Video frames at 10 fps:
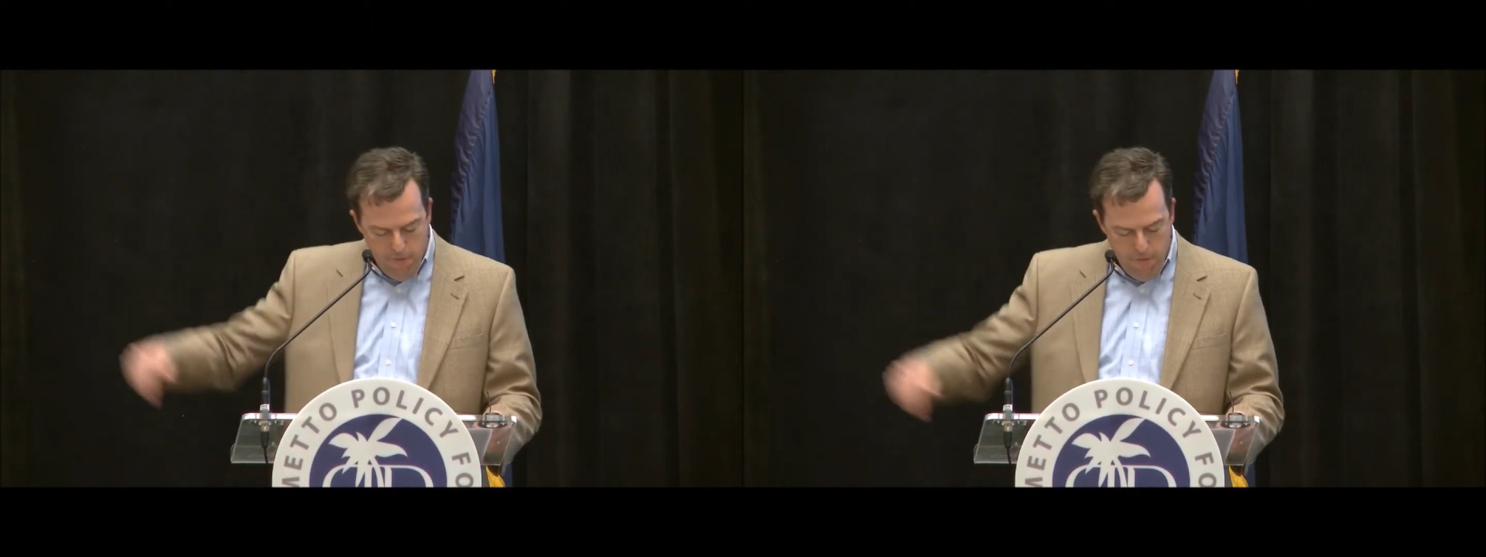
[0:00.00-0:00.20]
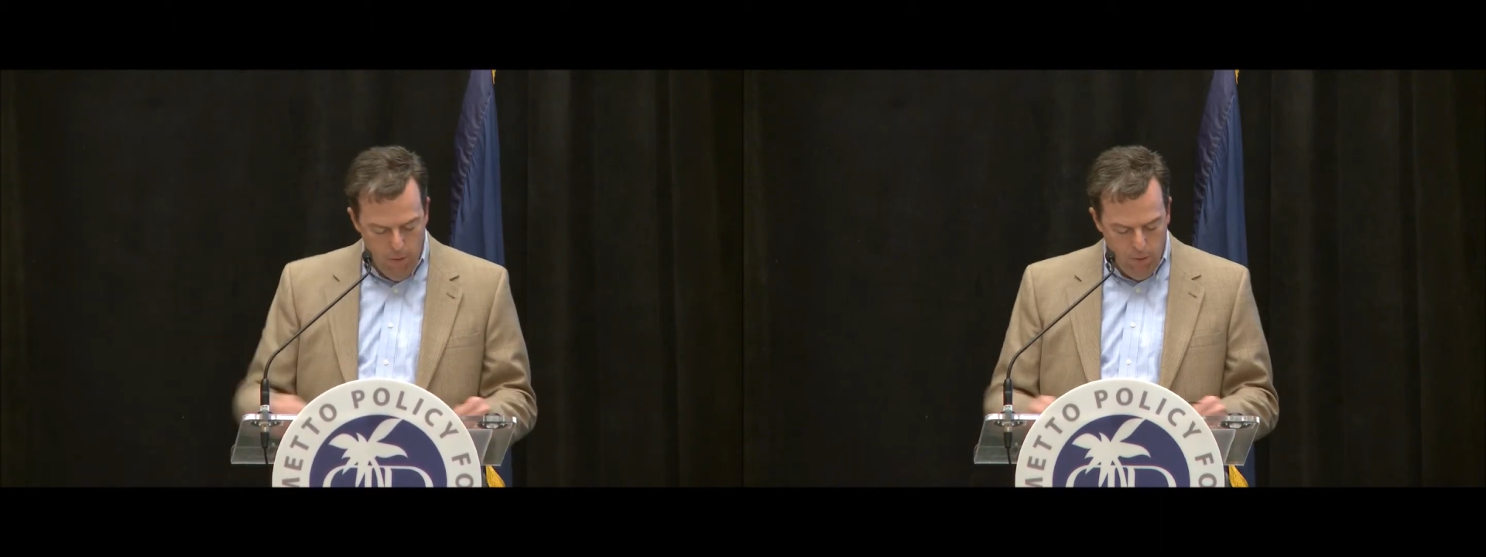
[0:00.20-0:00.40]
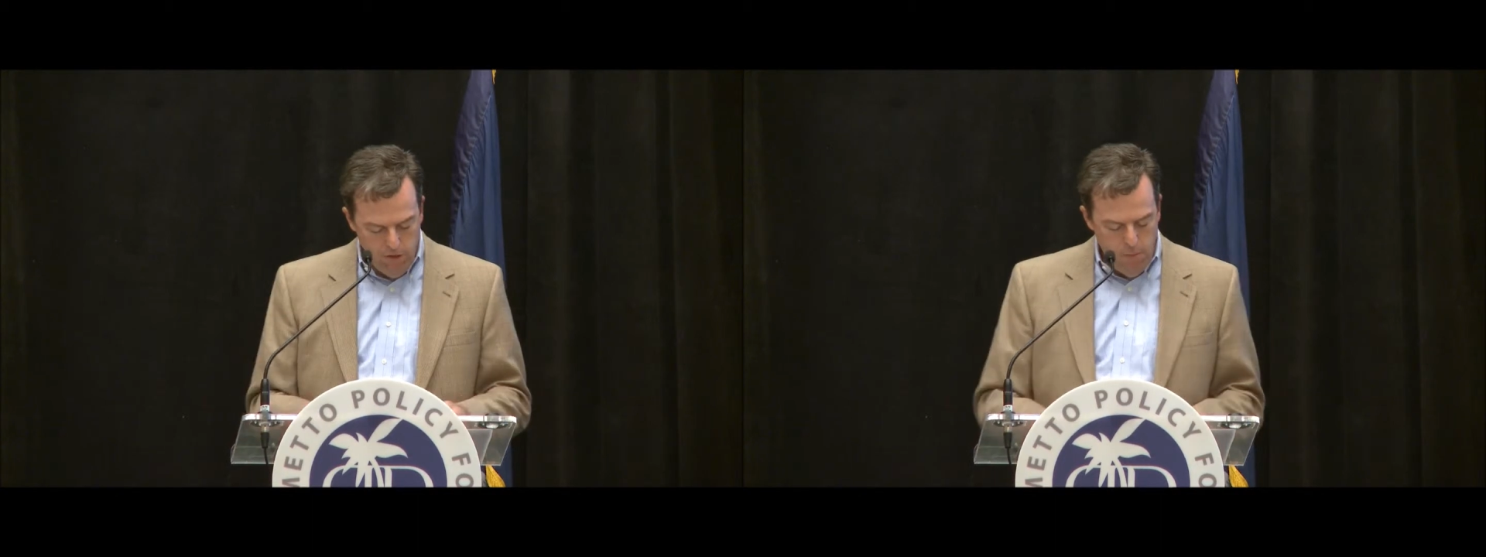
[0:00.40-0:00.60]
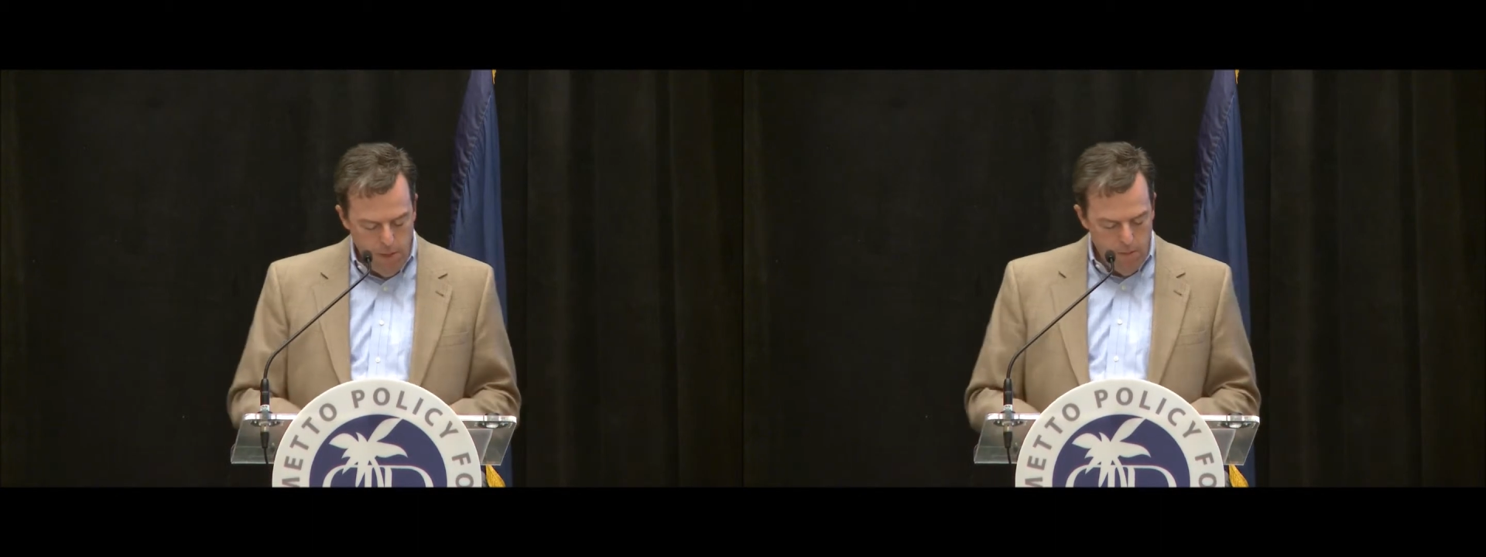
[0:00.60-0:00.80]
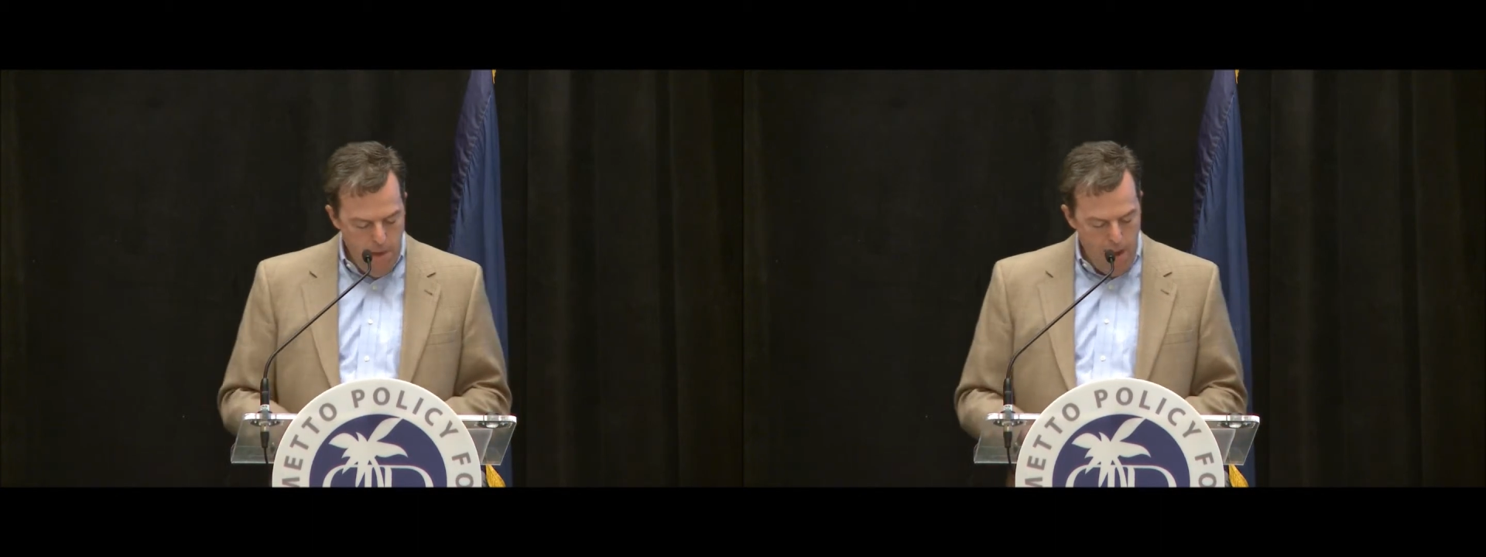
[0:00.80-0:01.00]
federalism
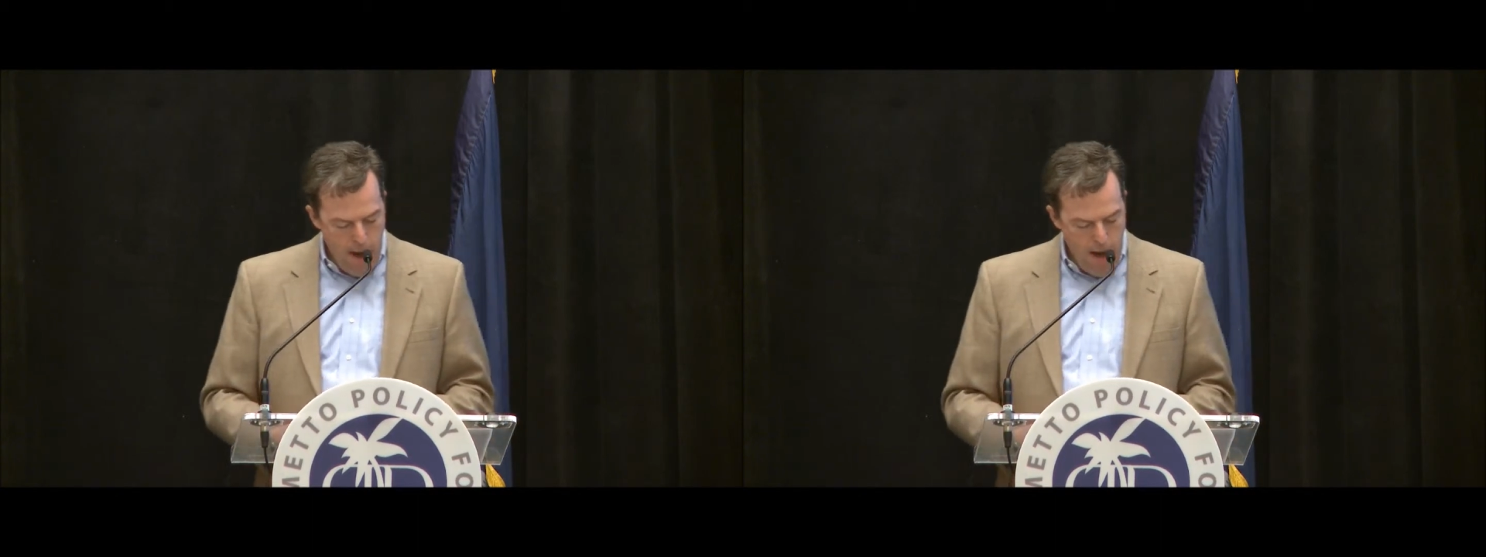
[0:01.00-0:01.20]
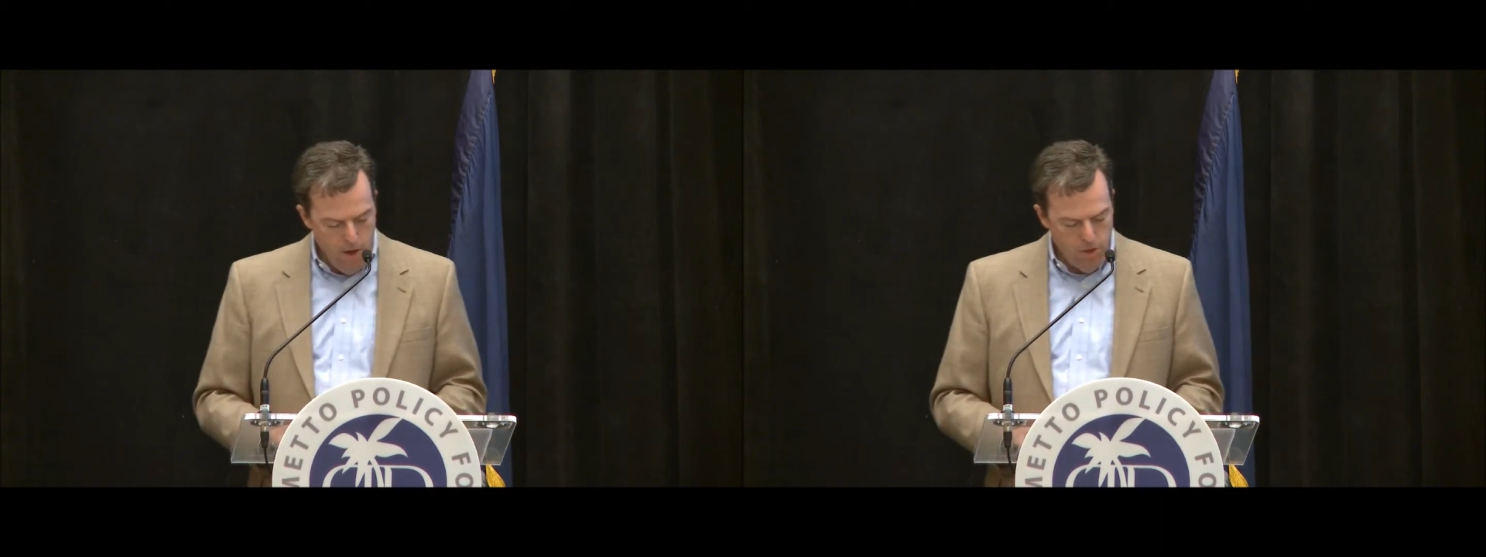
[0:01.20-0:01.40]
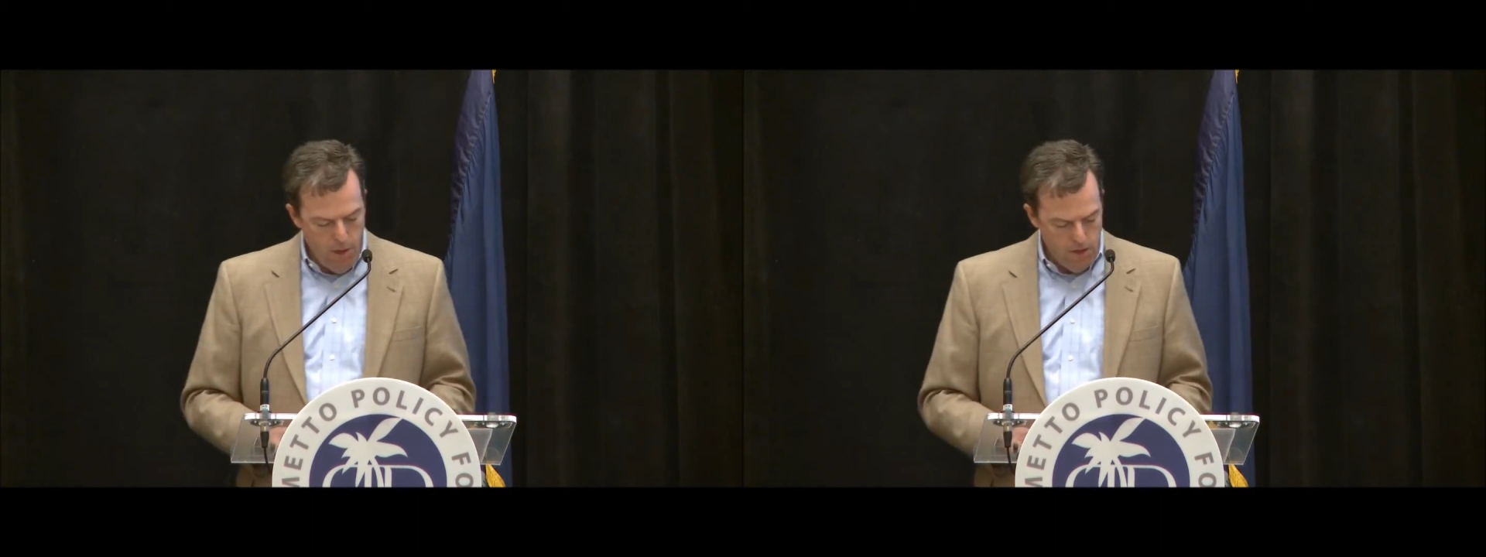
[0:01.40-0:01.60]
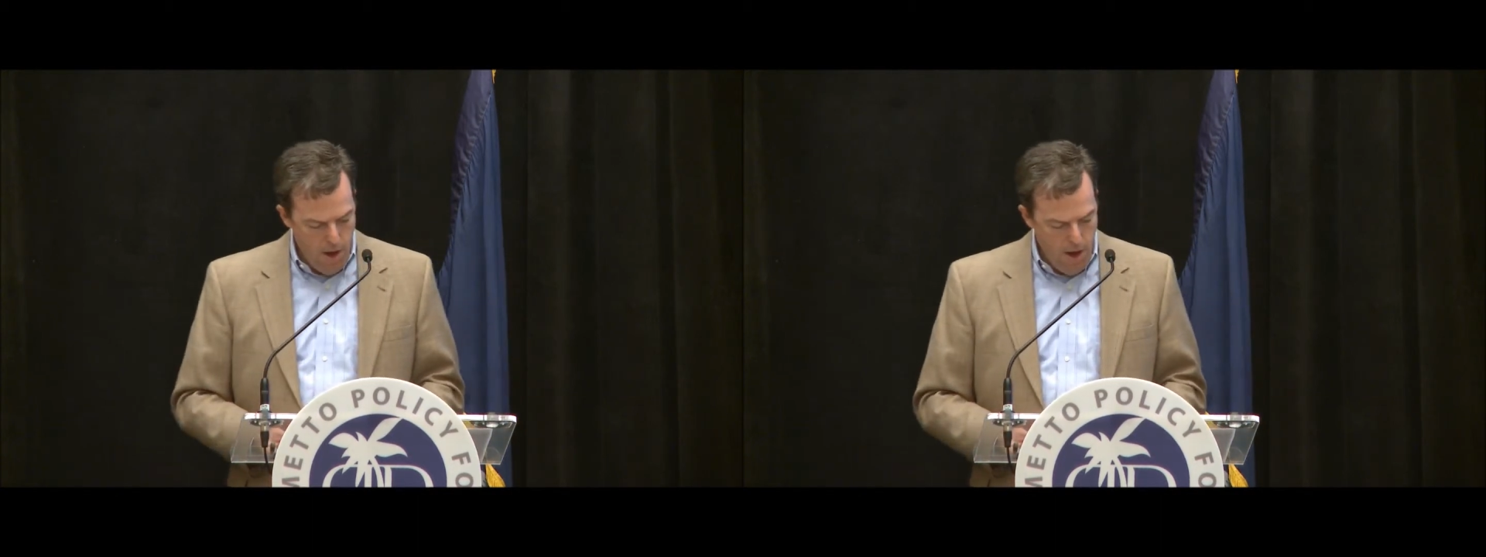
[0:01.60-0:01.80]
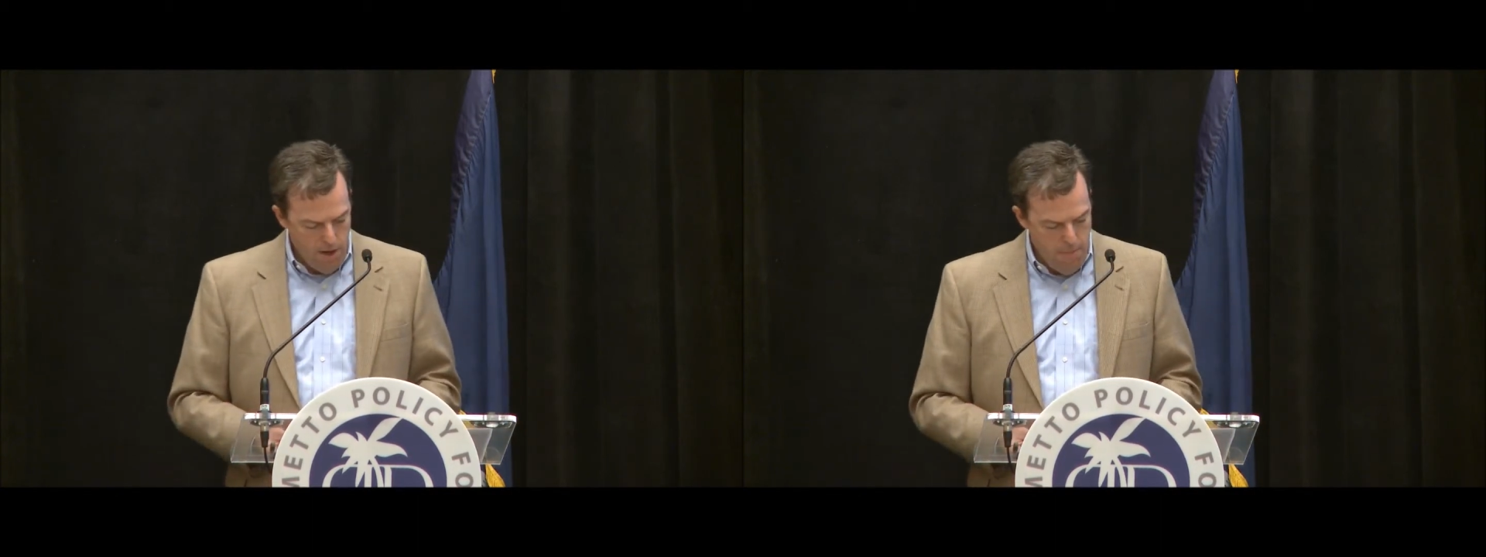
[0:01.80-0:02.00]
that Matt Mayer is going to
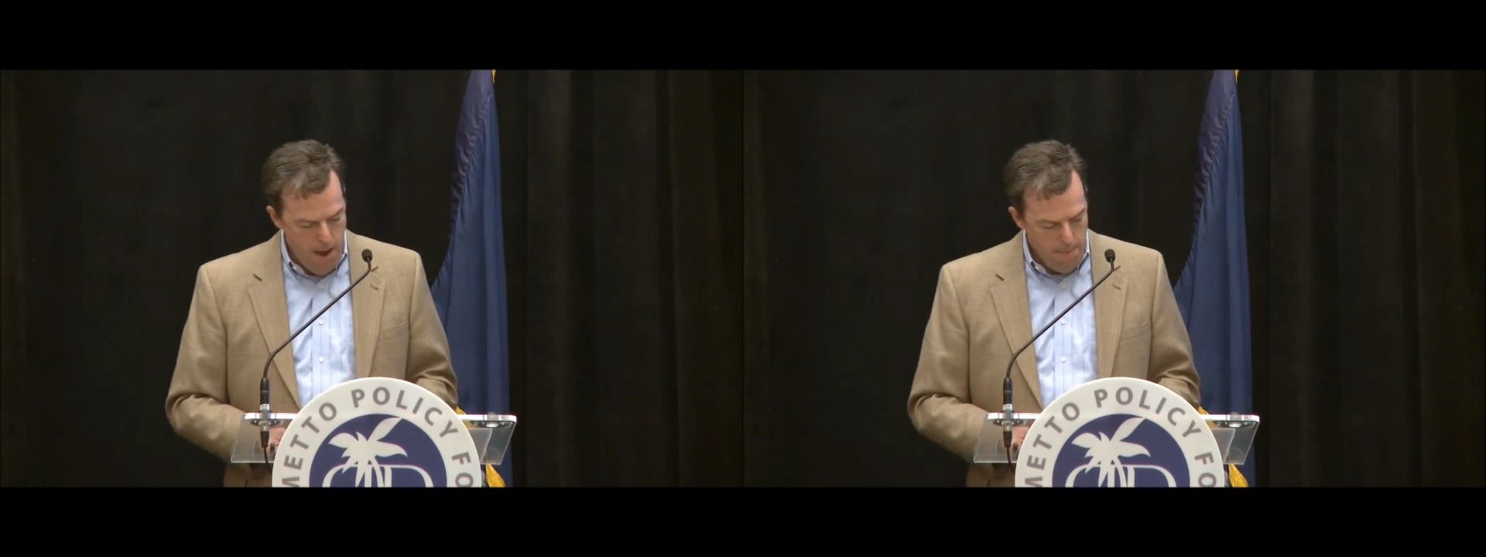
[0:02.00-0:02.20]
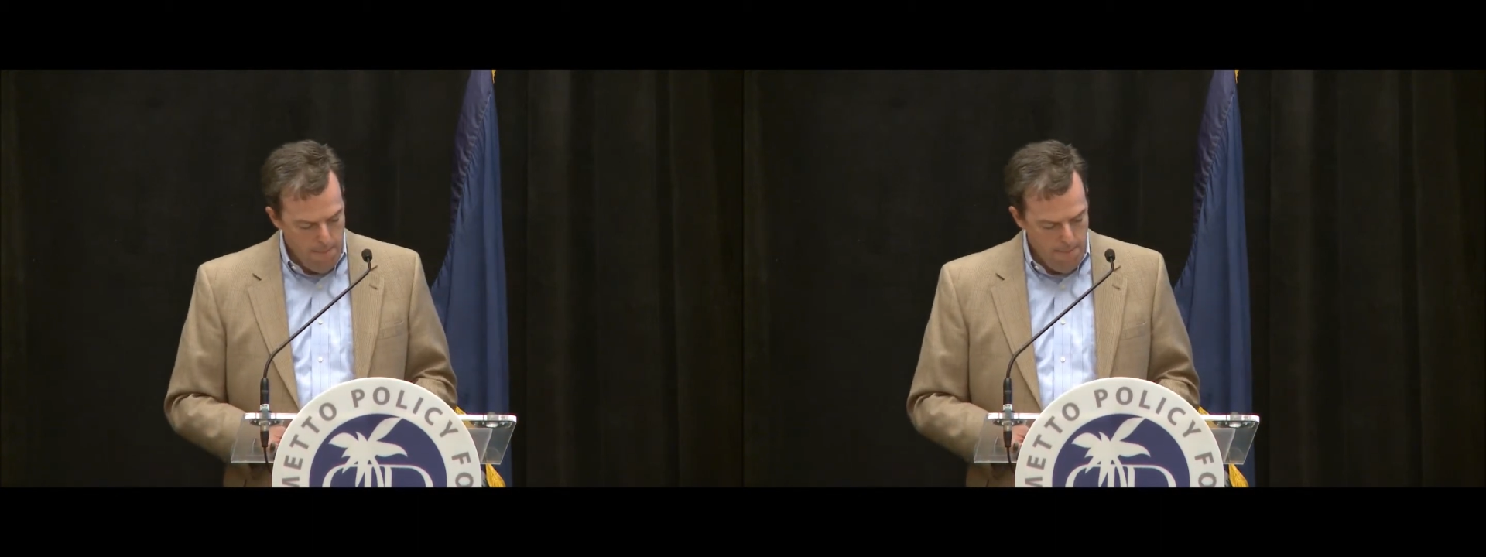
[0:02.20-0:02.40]
talk about.